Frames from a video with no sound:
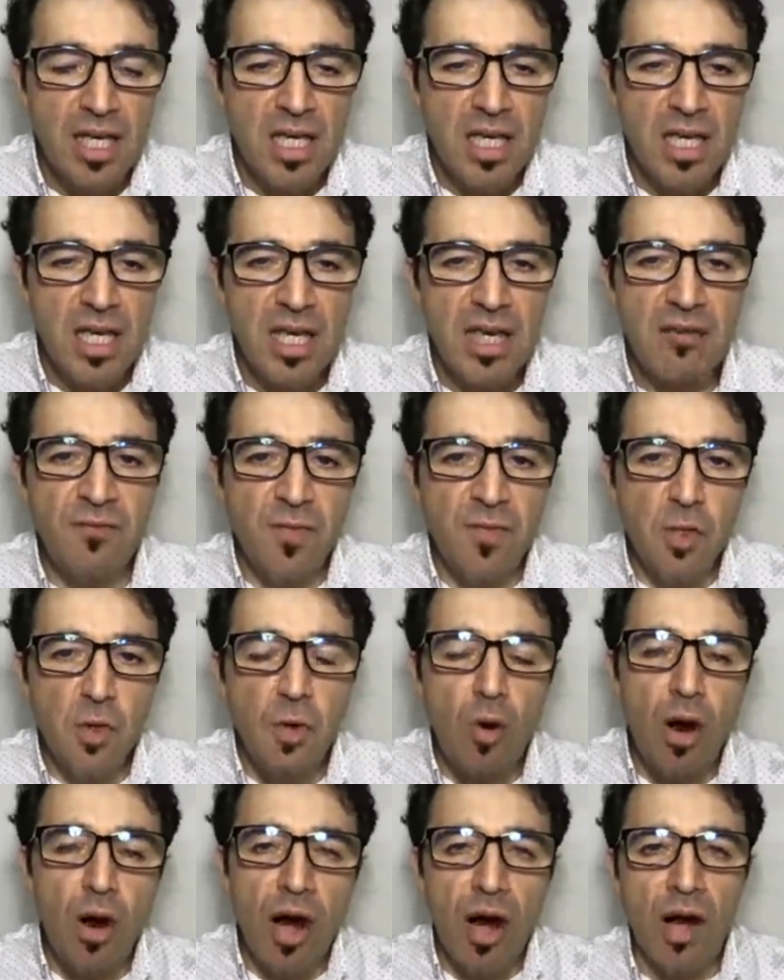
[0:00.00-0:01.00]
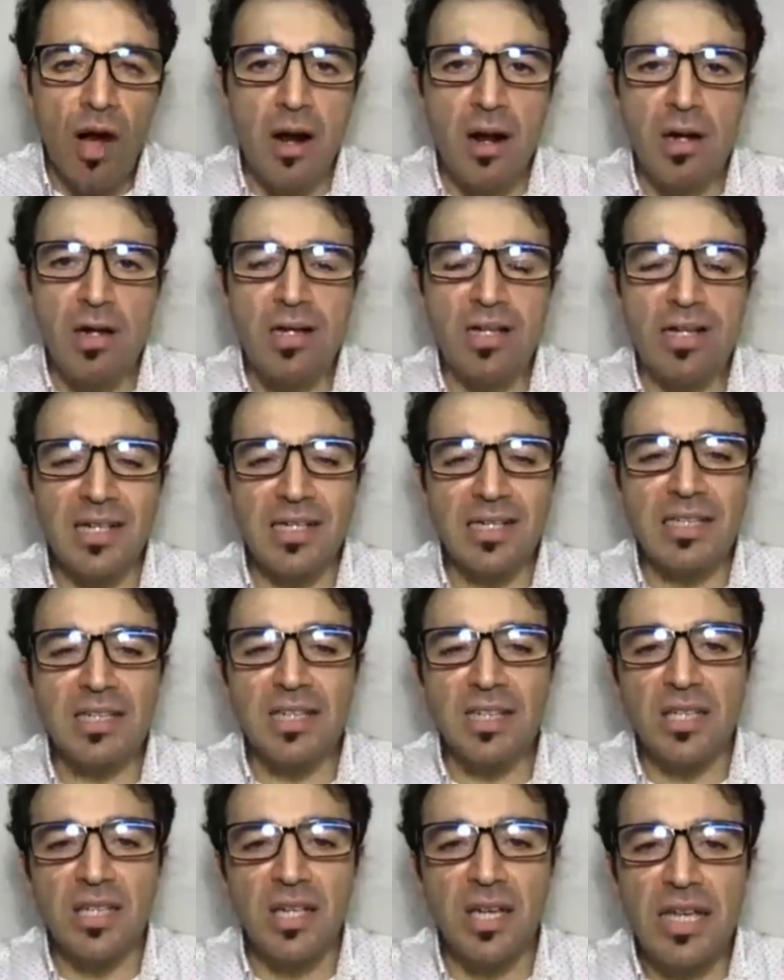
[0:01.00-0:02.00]
If you are
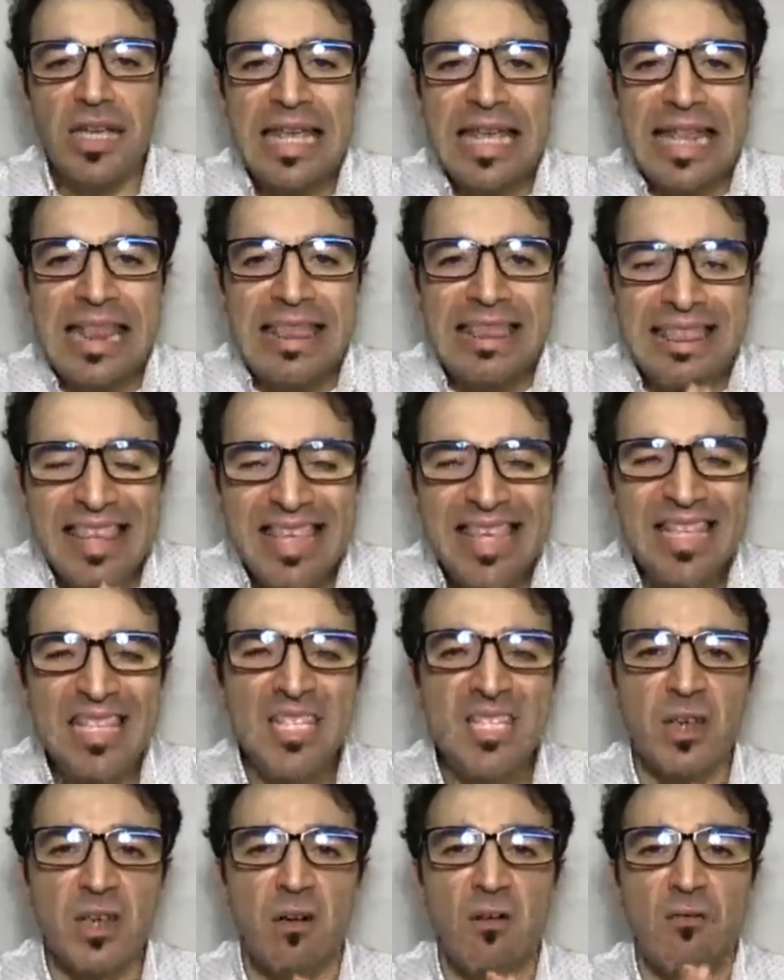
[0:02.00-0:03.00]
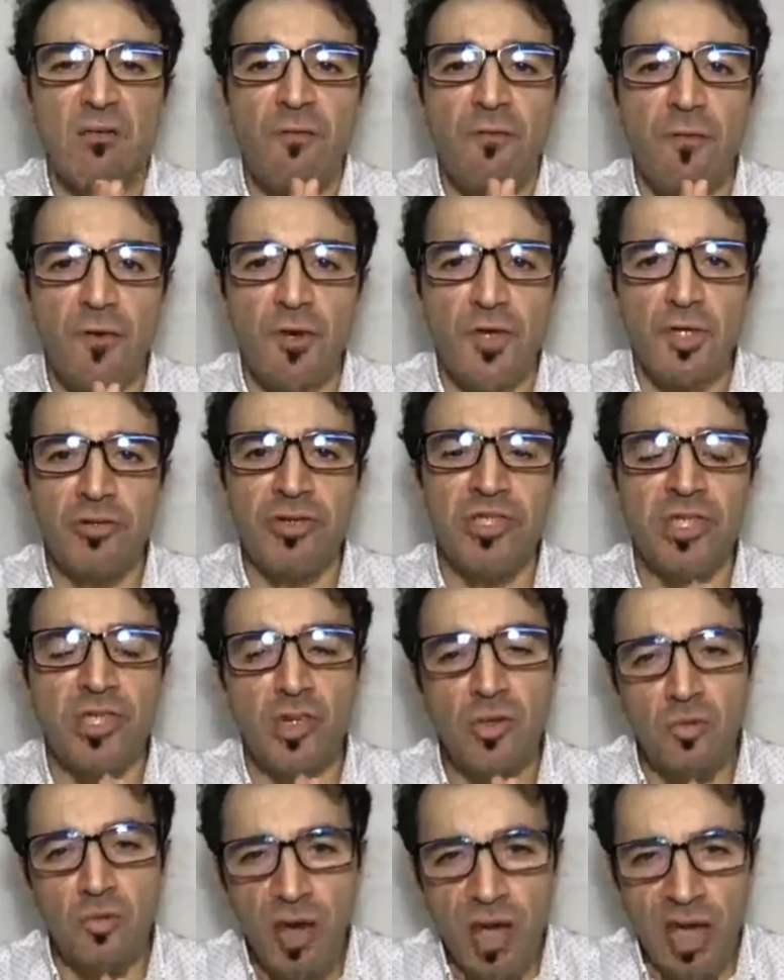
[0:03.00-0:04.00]
in this unfortunate
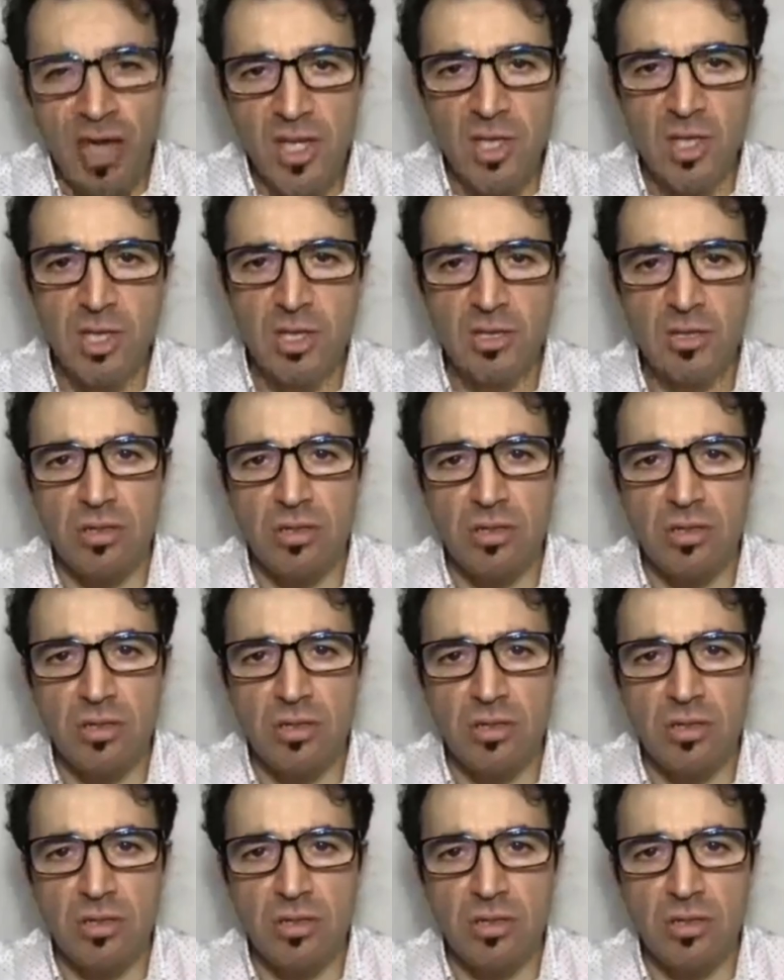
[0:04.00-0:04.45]
situation